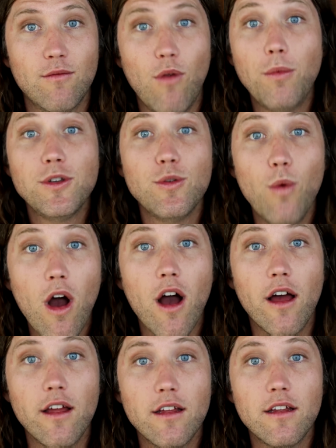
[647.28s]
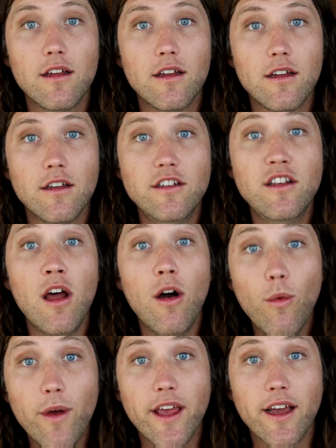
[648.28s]
what would you want?
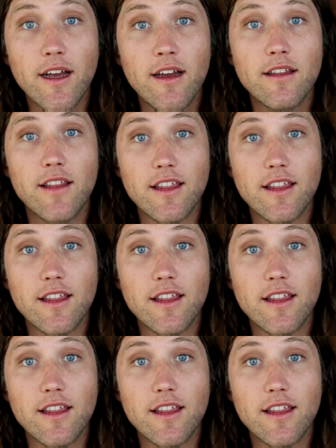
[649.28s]
Knowing